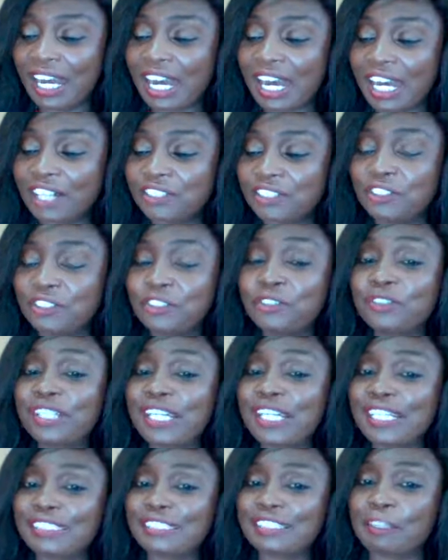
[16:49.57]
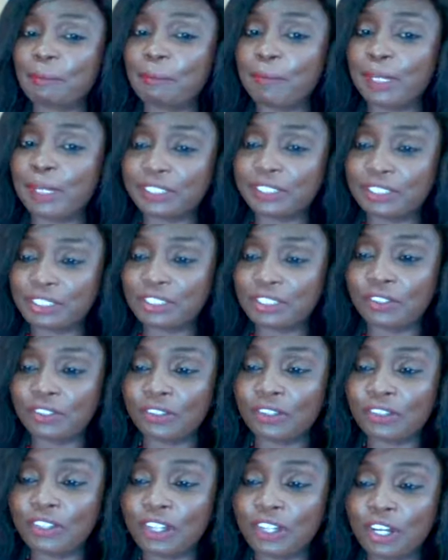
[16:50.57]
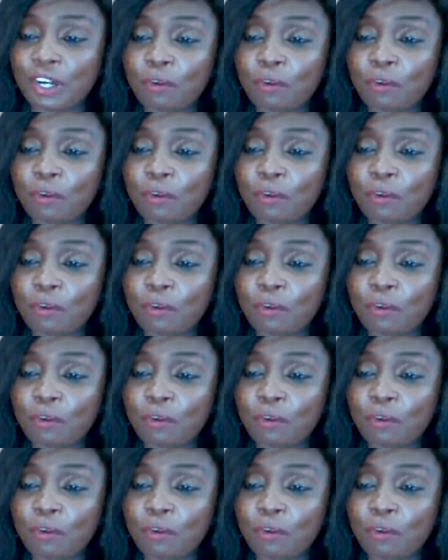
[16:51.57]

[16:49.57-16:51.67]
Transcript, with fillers: How do you get a mentor?